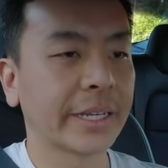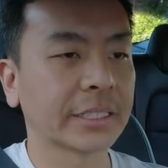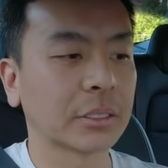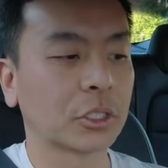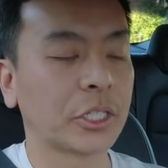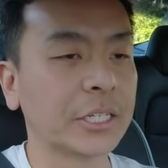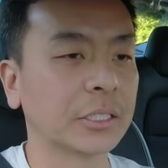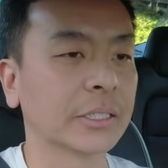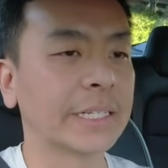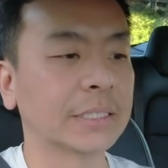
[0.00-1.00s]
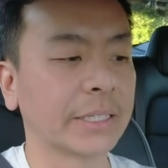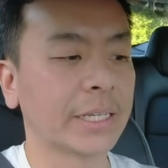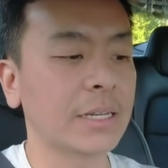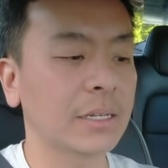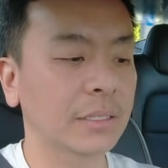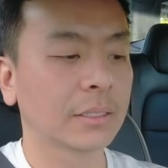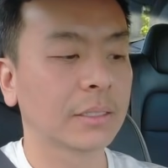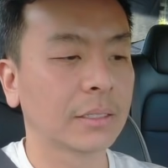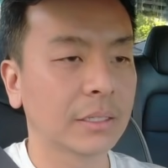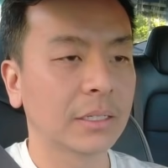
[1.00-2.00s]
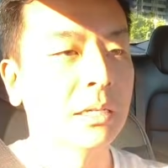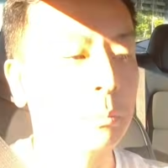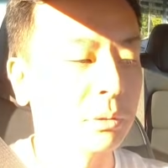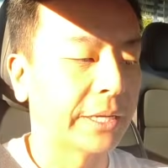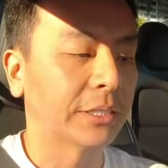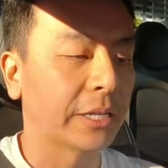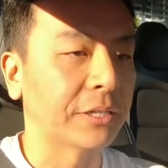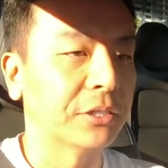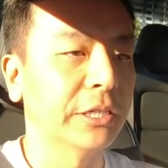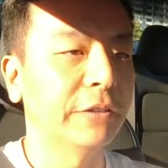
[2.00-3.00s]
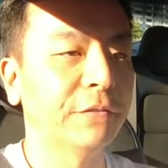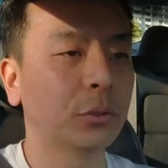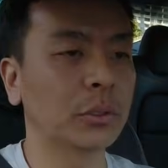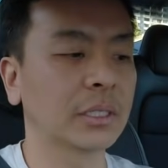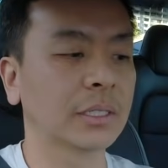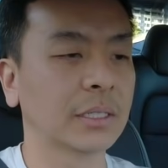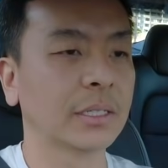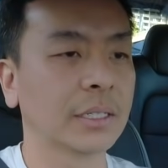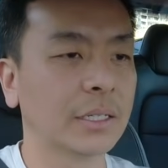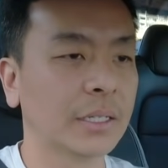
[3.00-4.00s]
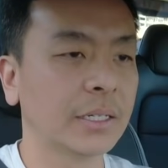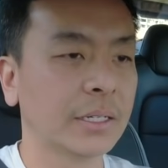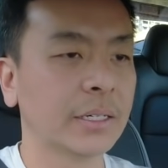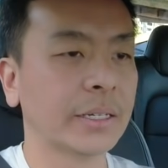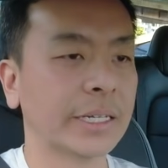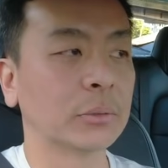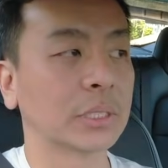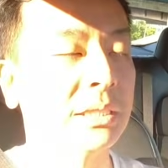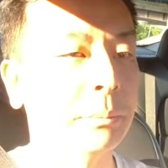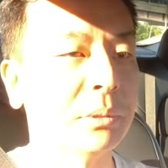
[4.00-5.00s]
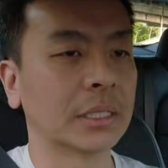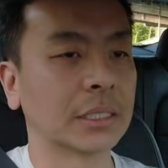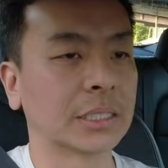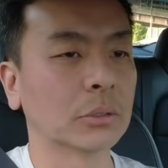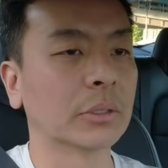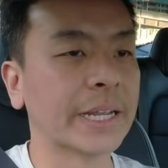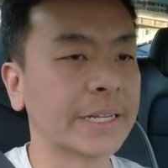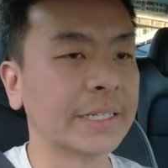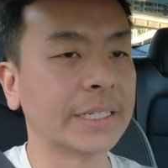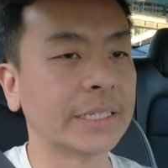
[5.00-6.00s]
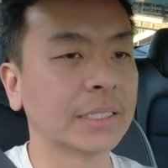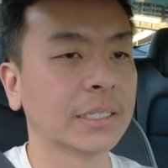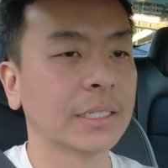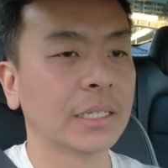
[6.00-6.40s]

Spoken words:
Okay, so it's changing lanes again. Apply slight turning force, and it'll slip into this little lane here,